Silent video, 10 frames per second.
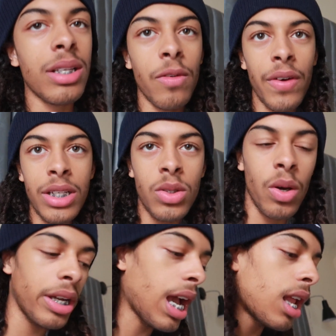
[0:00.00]
so funny
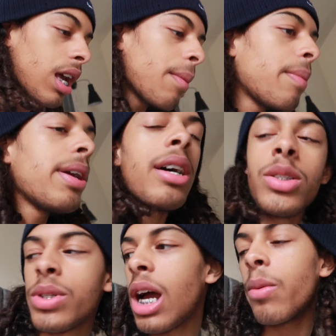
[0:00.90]
story, y'all. Like, I'm gonna be
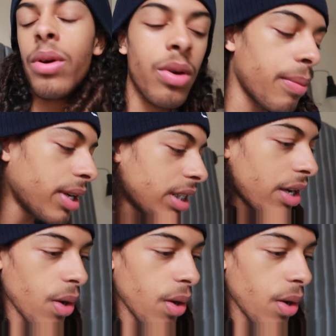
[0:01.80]
honest with y'all real quick because y'all